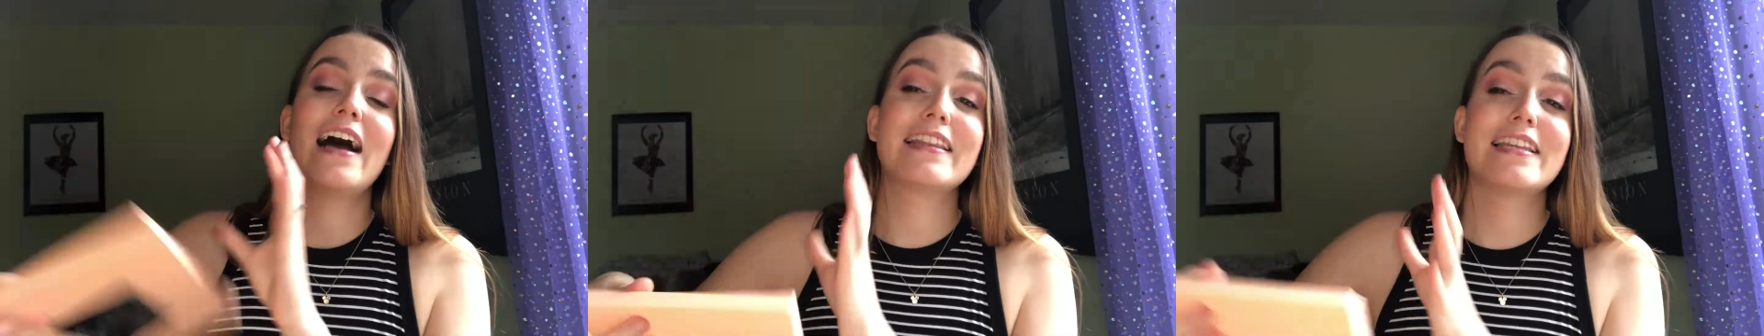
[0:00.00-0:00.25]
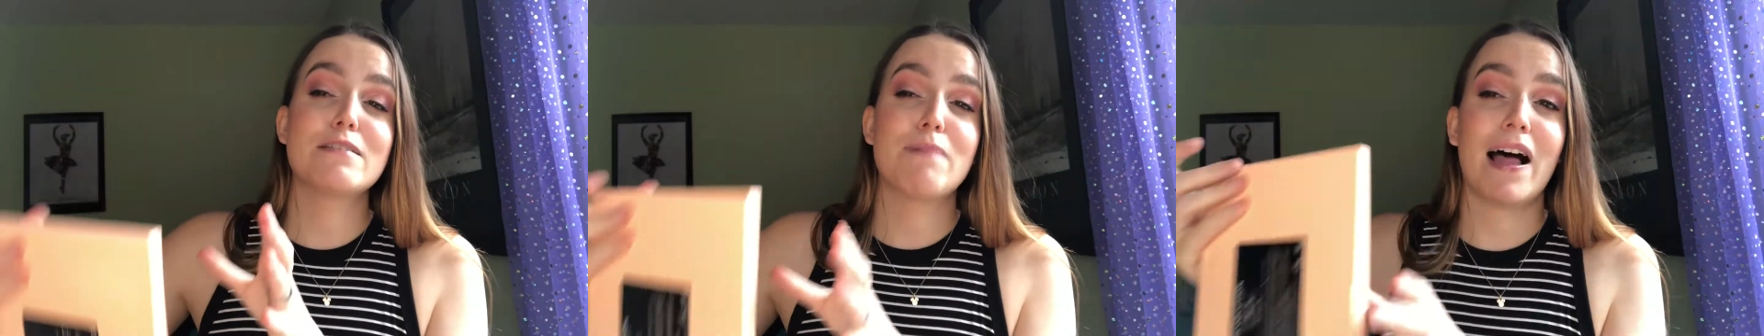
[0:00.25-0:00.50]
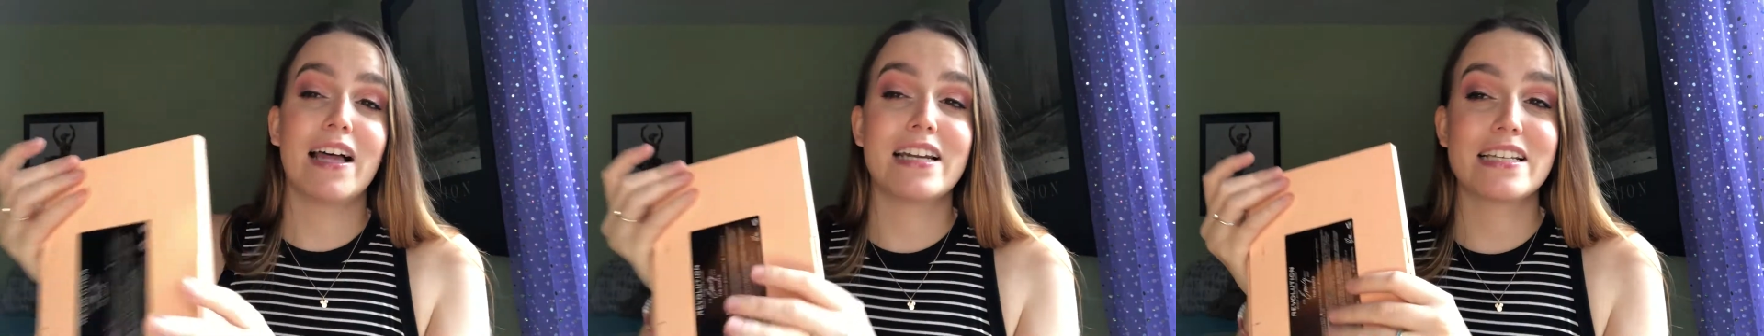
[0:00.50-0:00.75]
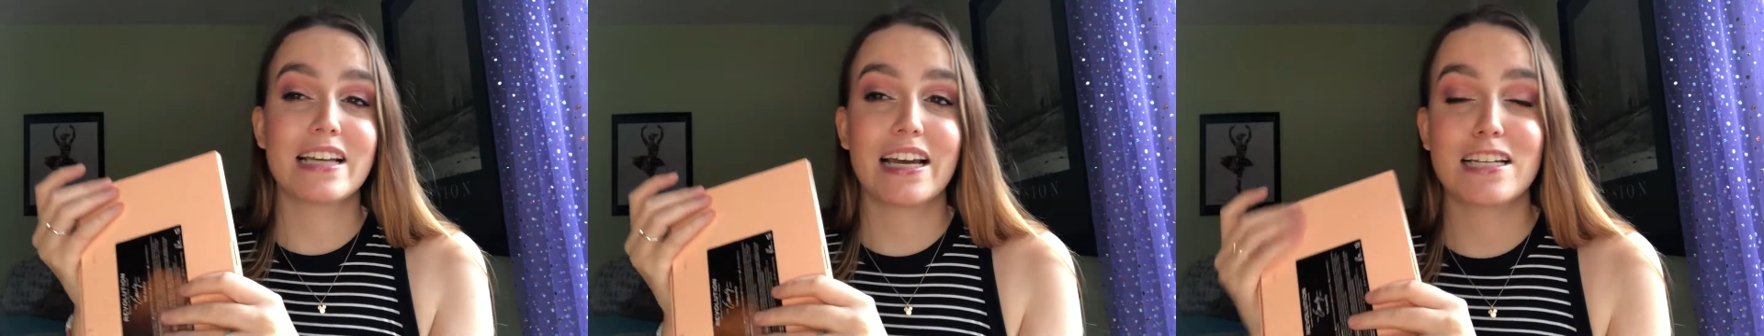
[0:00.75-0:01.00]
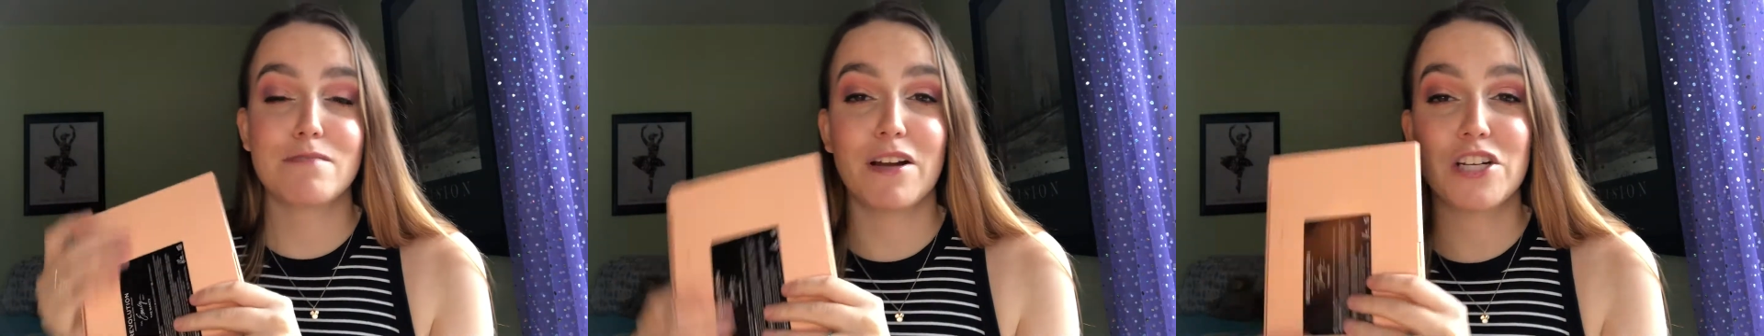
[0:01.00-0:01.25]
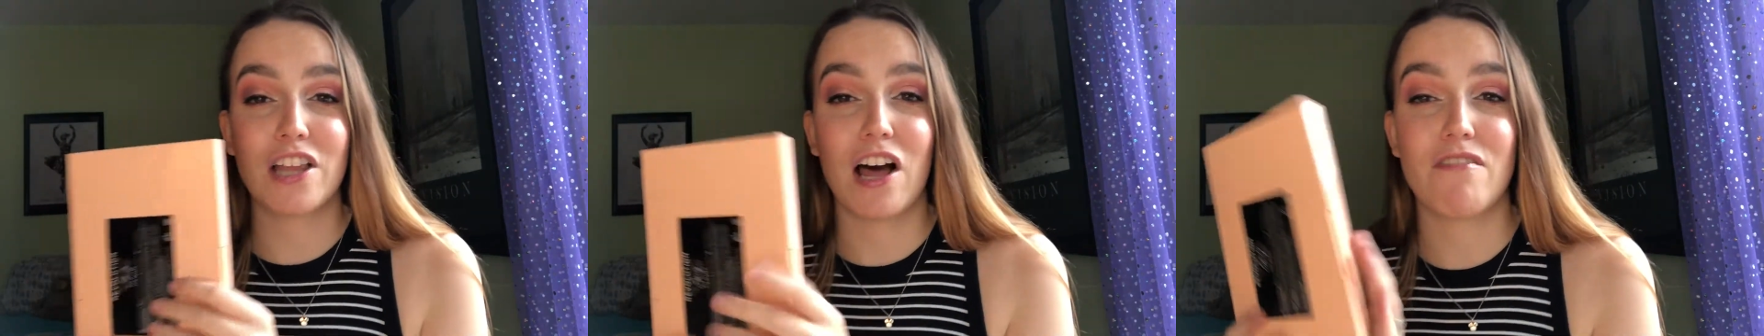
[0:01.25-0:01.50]
this palette doesn't get as
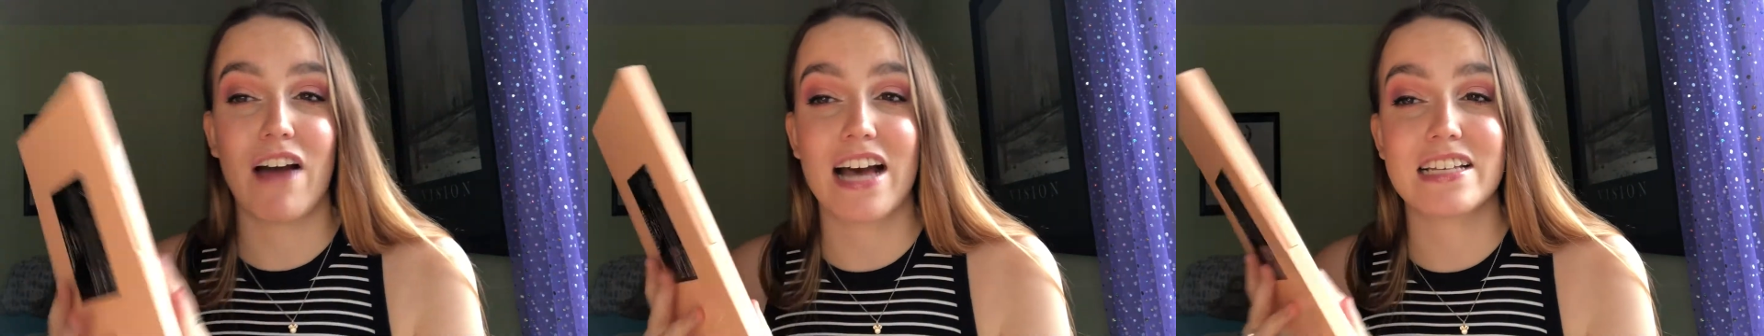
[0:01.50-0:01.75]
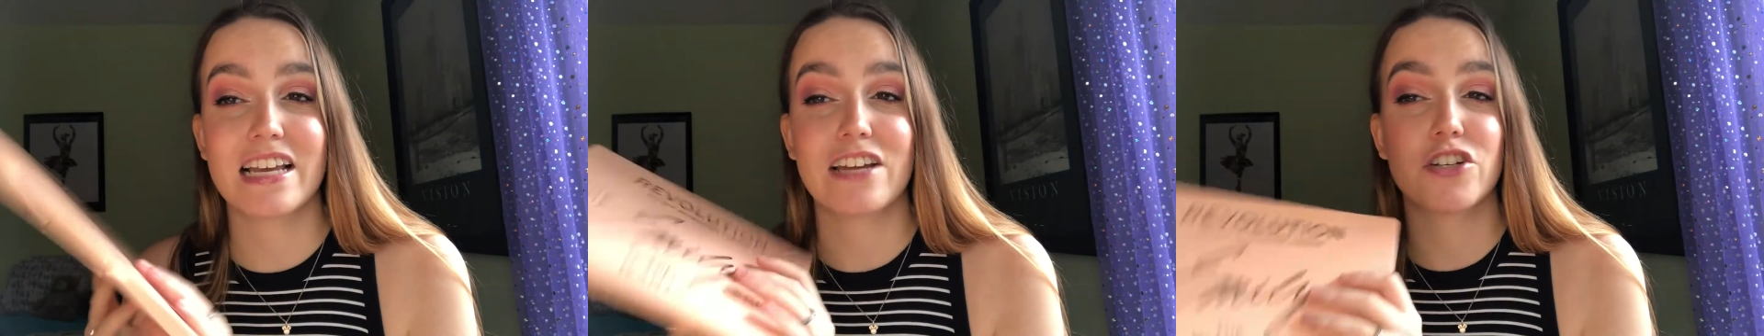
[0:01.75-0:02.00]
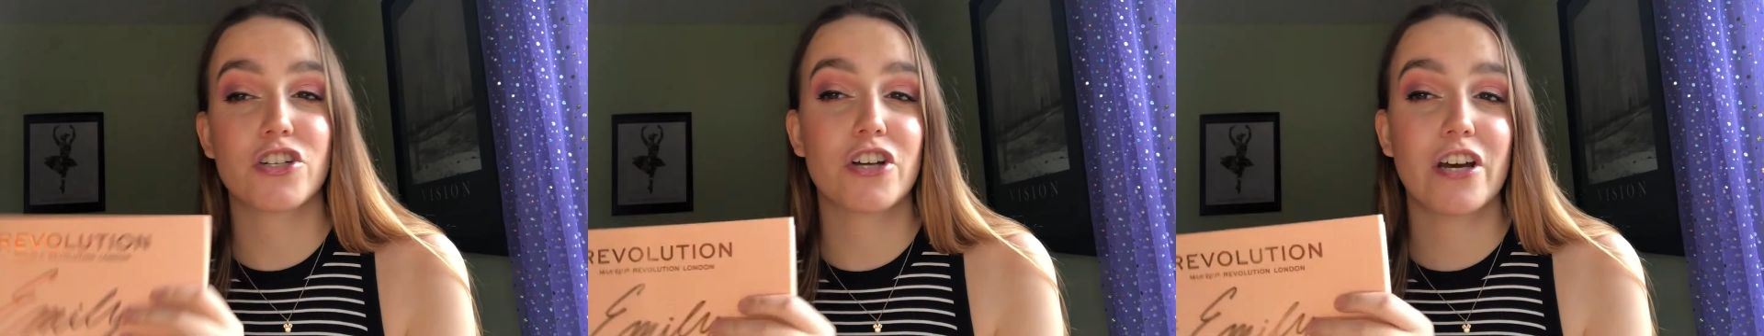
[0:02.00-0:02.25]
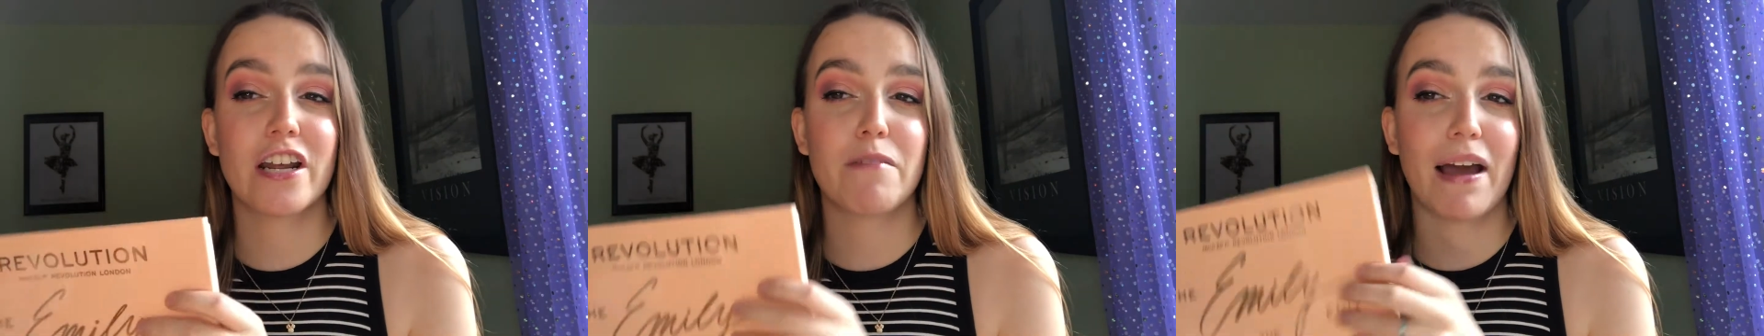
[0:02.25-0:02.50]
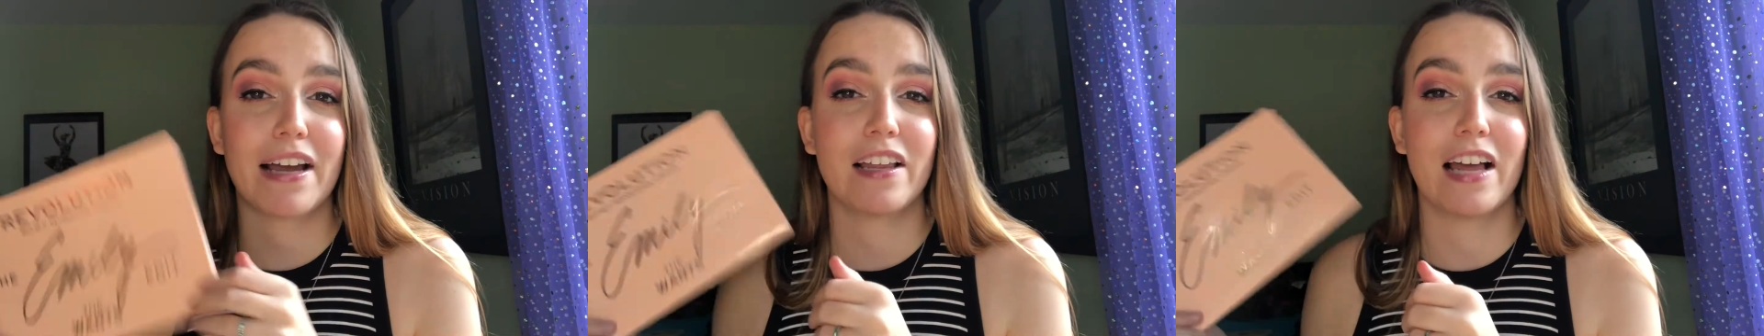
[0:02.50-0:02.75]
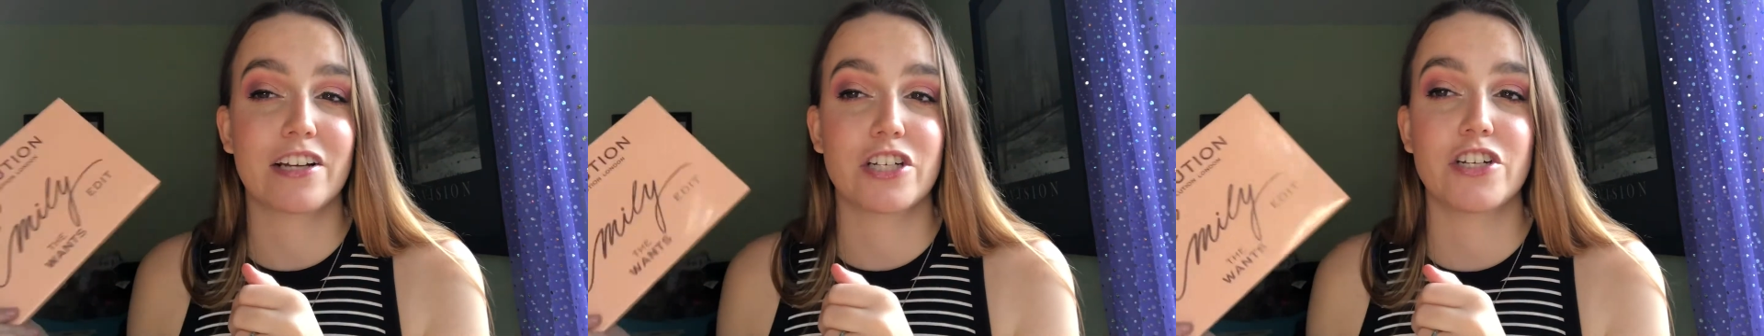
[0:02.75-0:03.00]
much love as it should in my
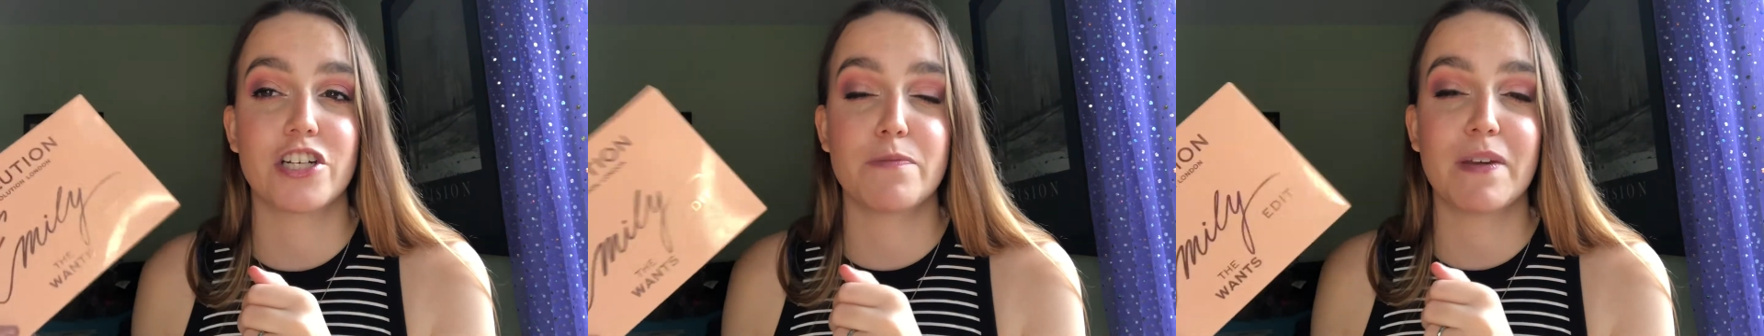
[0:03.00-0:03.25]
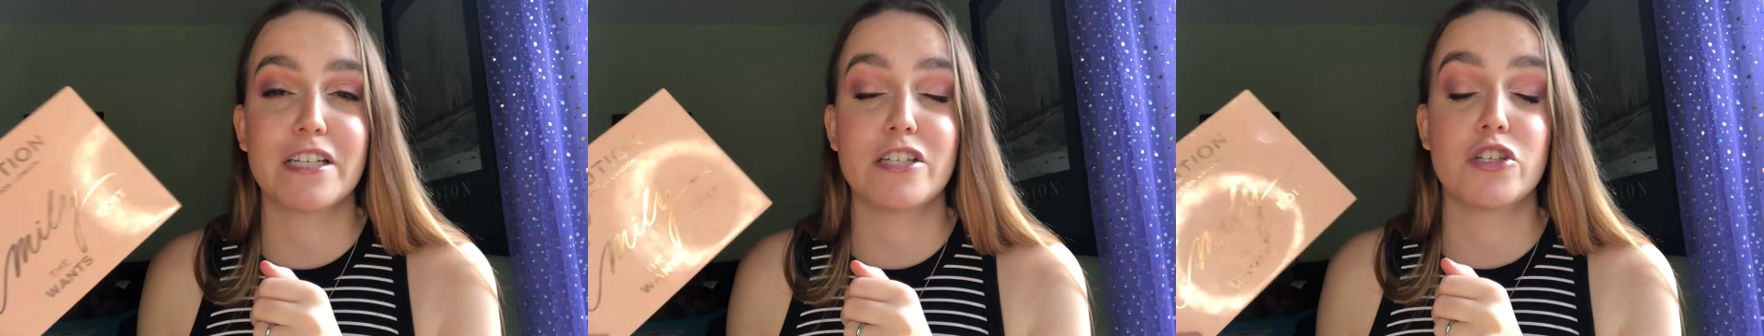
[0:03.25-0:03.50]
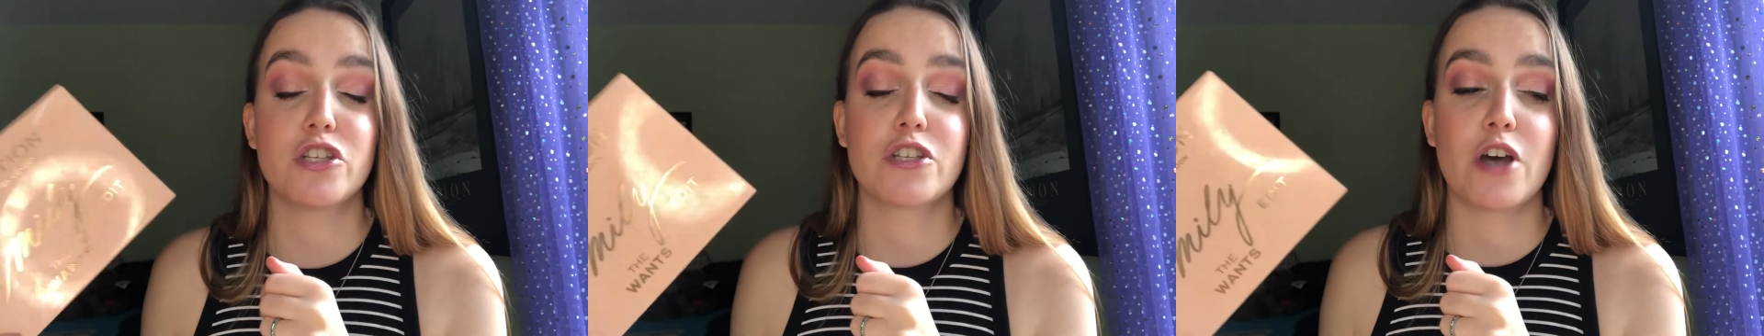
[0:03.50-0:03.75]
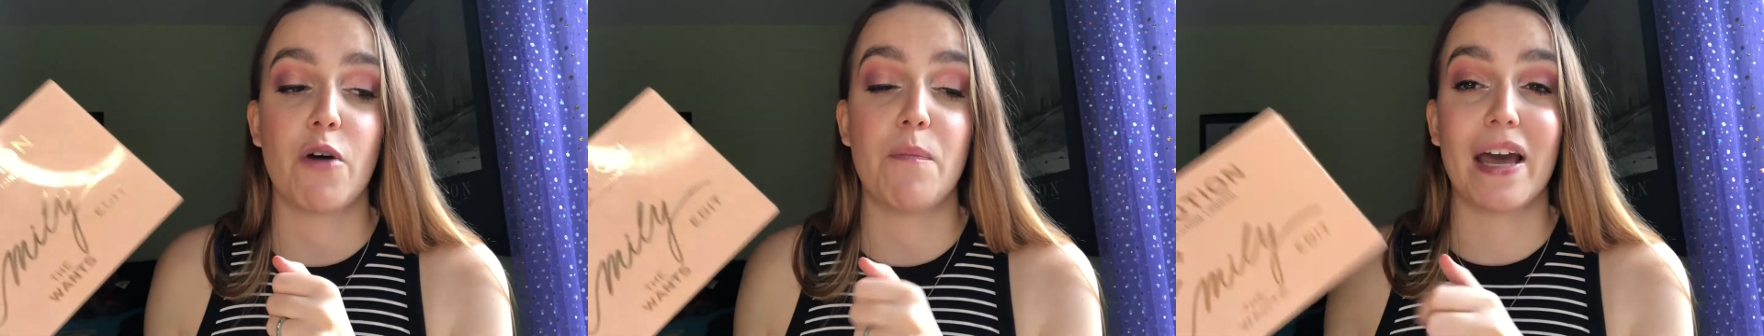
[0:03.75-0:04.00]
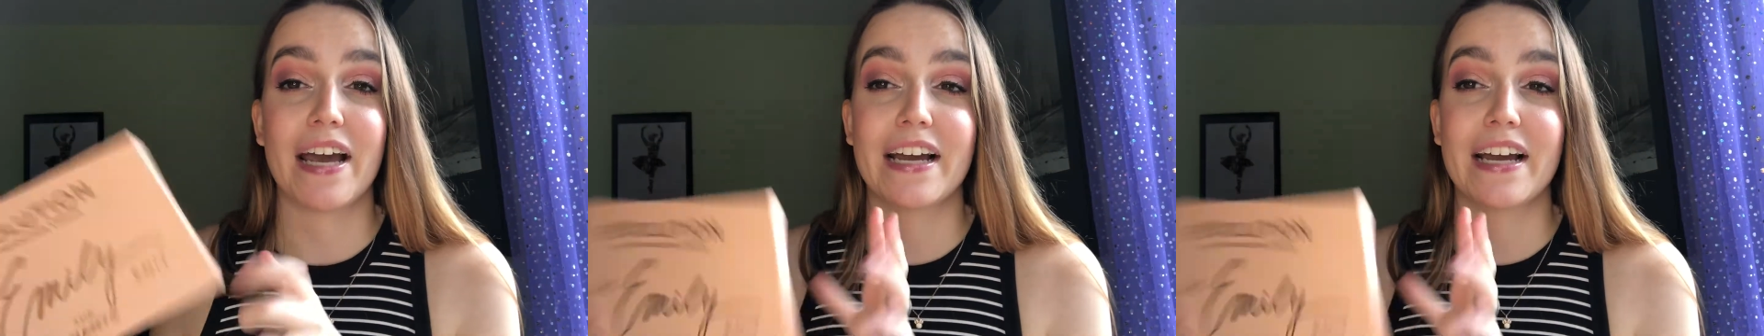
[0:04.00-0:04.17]
collection just because it's so big.